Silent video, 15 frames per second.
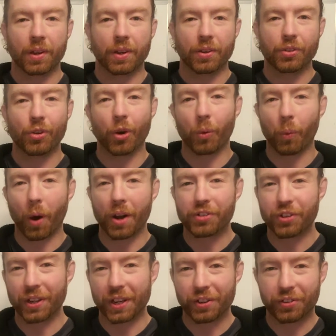You are
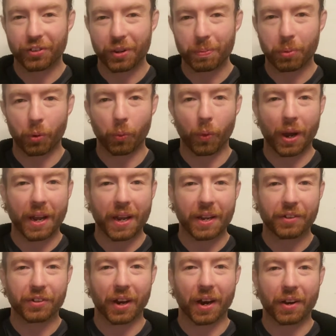watching a simple way
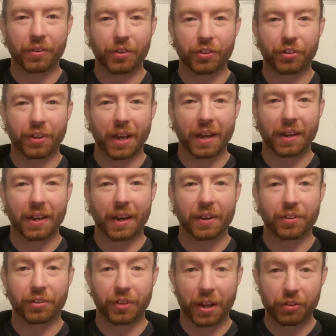to understand
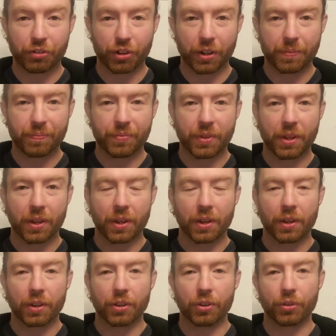ascension
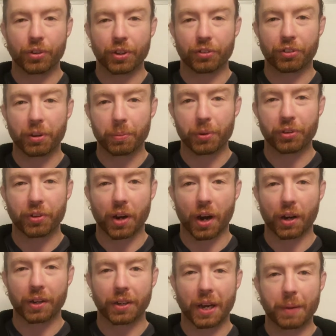using symbols and
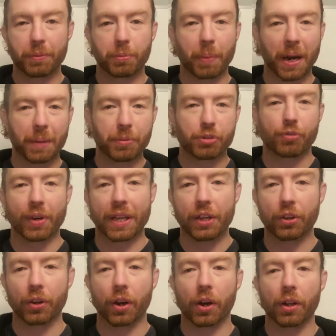archetypes. My name is
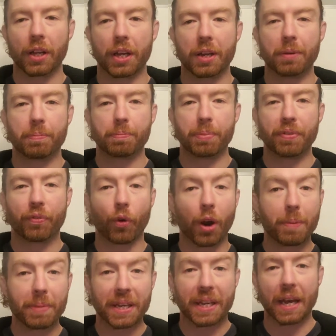Goodall, and before I
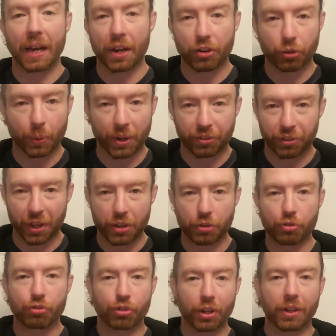begin, I just want to say
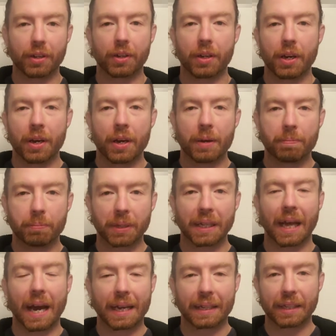you shouldn't
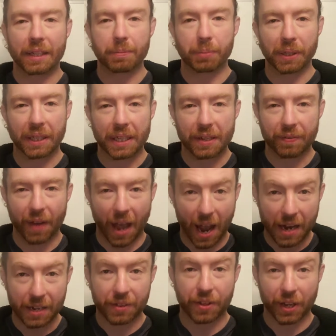blindly believe
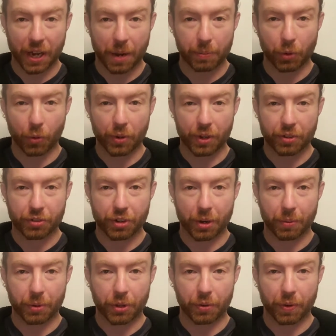anything I'm going to share
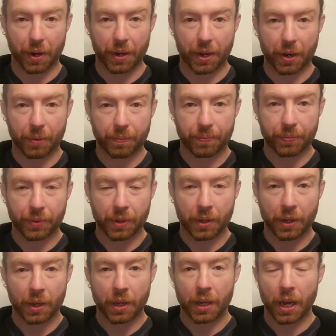with you right now.
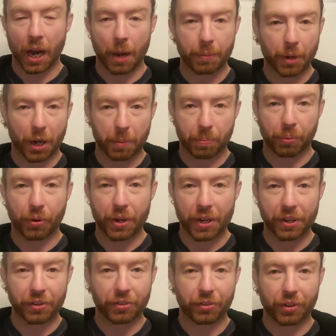I'm not a
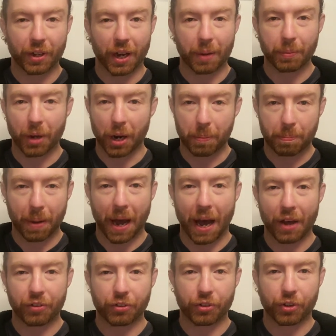priest, I'm not a
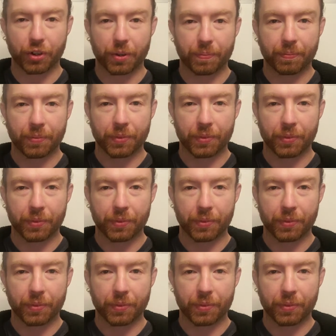pastor.